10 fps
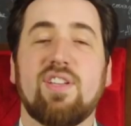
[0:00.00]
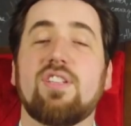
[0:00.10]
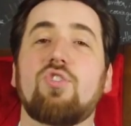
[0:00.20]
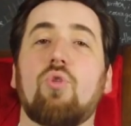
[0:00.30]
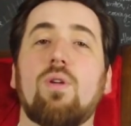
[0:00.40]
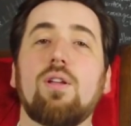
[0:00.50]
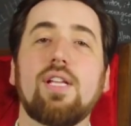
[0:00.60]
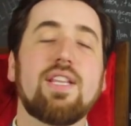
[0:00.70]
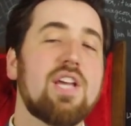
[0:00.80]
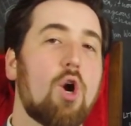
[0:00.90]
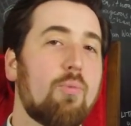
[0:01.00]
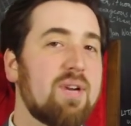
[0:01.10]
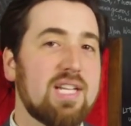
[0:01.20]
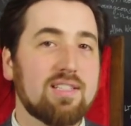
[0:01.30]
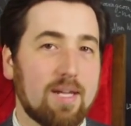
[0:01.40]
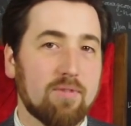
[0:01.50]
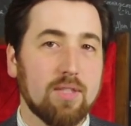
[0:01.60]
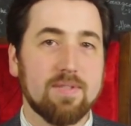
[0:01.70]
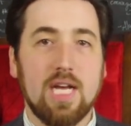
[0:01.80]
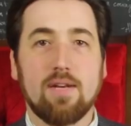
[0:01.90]
The tutorial and the opening
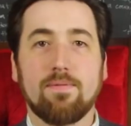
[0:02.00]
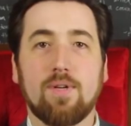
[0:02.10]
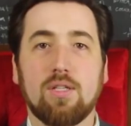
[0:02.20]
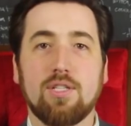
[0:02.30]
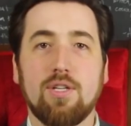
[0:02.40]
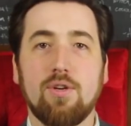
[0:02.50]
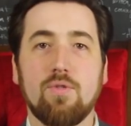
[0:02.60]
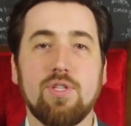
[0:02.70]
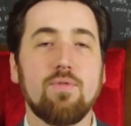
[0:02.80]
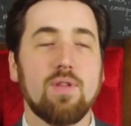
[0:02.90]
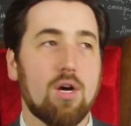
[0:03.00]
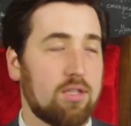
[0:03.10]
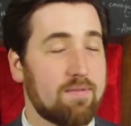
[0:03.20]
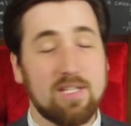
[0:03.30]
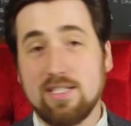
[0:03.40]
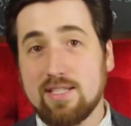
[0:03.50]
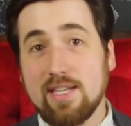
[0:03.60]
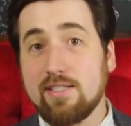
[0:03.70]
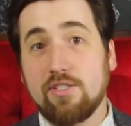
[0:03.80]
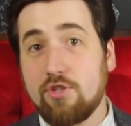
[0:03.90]
level of Titanfall 2 do all of these
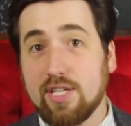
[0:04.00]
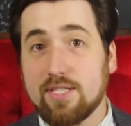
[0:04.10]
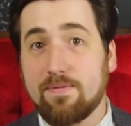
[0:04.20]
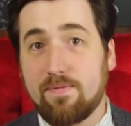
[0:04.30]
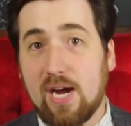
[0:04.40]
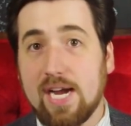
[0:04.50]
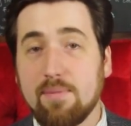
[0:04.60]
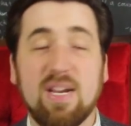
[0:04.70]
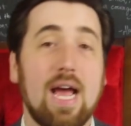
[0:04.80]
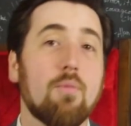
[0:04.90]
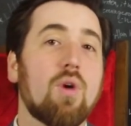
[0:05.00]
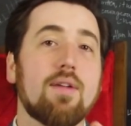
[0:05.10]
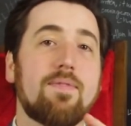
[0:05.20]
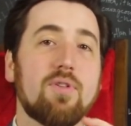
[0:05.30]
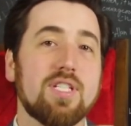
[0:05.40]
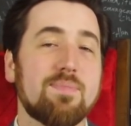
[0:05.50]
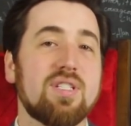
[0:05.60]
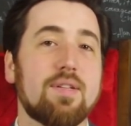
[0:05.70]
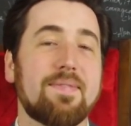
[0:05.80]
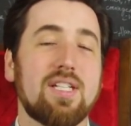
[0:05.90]
things just fine, but I want to focus
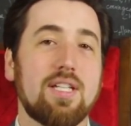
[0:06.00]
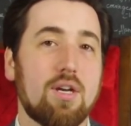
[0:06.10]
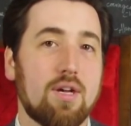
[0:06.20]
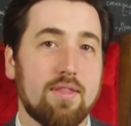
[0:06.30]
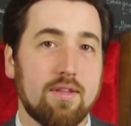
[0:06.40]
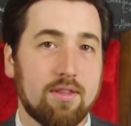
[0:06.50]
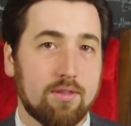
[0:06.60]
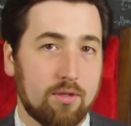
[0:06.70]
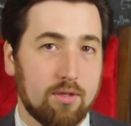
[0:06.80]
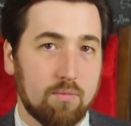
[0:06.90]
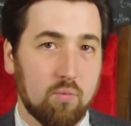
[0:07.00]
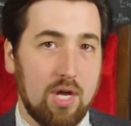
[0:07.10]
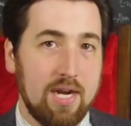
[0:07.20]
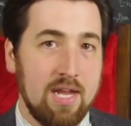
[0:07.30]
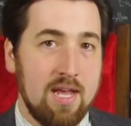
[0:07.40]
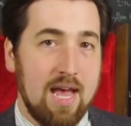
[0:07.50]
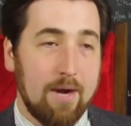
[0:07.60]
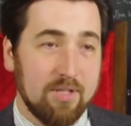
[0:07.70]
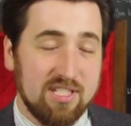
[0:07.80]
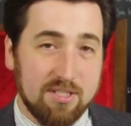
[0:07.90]
specifically on the third one,
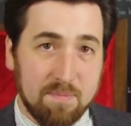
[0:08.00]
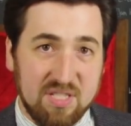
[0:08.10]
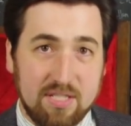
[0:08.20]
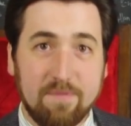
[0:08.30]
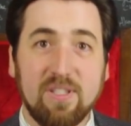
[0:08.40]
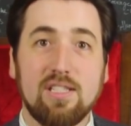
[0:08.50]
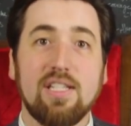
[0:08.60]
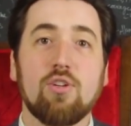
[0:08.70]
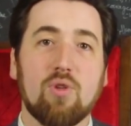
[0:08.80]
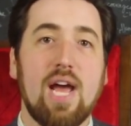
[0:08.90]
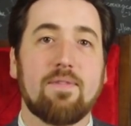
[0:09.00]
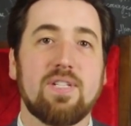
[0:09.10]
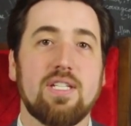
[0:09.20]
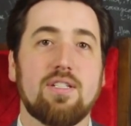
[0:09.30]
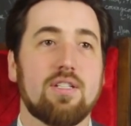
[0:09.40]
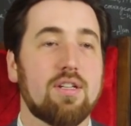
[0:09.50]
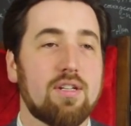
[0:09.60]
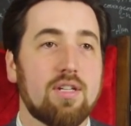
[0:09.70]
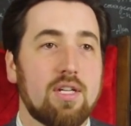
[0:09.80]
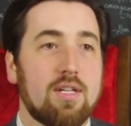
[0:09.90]
how it's specifically crafted
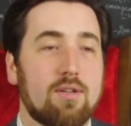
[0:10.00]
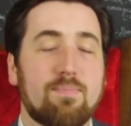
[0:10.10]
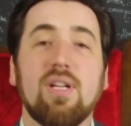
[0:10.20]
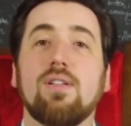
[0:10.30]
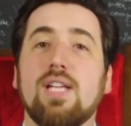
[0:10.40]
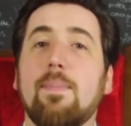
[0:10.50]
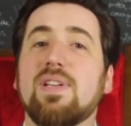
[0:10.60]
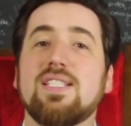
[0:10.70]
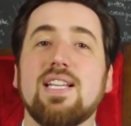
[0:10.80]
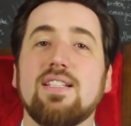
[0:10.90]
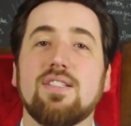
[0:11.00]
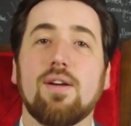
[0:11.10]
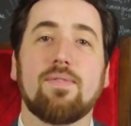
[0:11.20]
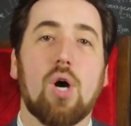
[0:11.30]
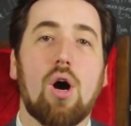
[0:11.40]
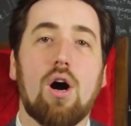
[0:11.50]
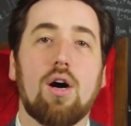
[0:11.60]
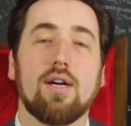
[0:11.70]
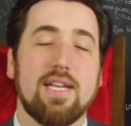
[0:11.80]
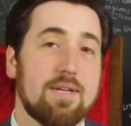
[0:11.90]
to build up a sense of
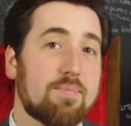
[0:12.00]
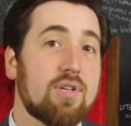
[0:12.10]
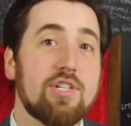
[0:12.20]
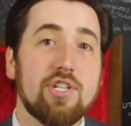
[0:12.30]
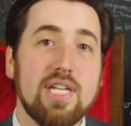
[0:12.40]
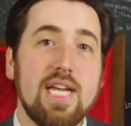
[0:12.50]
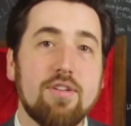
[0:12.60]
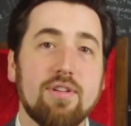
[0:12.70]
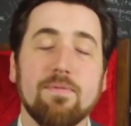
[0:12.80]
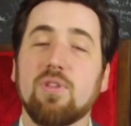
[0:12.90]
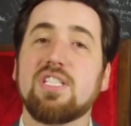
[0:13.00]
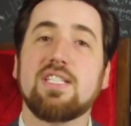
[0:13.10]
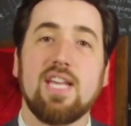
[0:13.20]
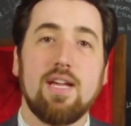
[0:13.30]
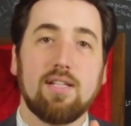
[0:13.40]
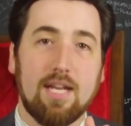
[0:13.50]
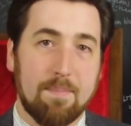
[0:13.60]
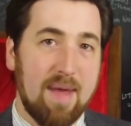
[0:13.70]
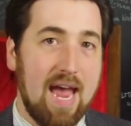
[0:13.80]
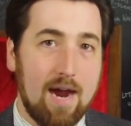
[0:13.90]
awe and appreciation for the scale
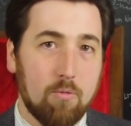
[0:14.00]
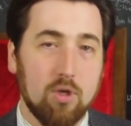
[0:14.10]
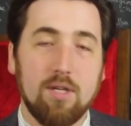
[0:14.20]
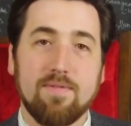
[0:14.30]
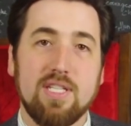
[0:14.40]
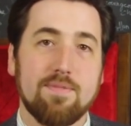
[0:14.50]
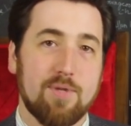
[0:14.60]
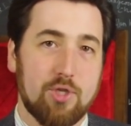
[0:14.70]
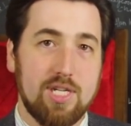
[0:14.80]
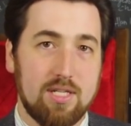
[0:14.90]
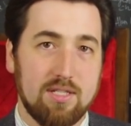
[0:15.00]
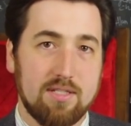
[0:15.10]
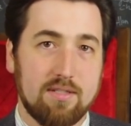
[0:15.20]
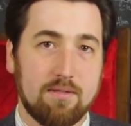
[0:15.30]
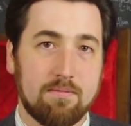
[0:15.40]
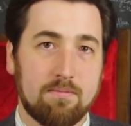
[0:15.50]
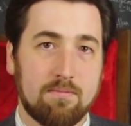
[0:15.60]
and power of these machines.